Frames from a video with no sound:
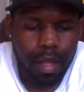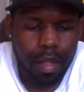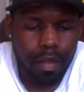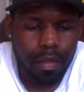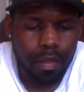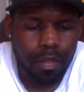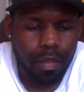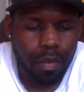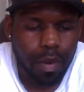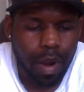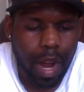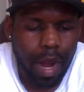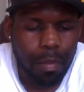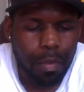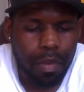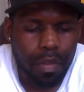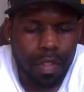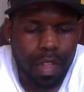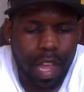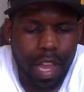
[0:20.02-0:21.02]

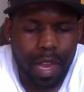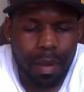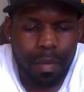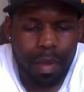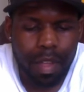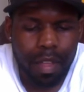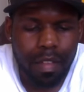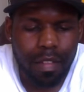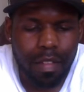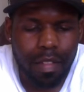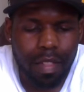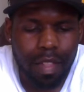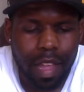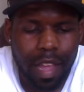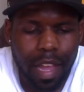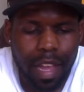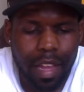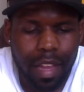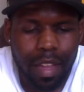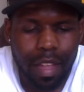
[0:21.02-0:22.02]
Subscriber's name is
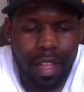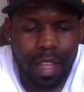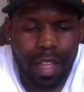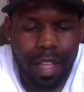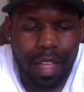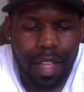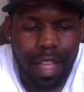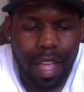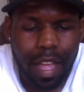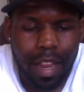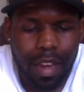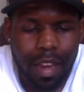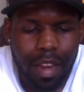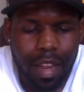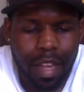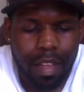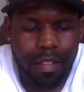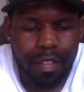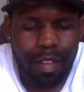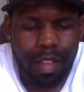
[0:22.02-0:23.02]
Nick, and
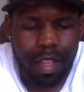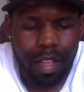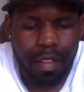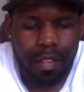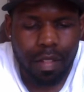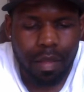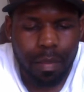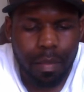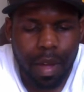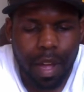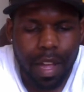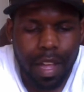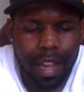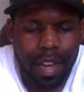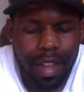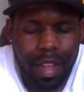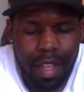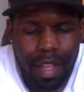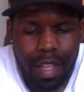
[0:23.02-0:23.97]
Nick says, Lamont,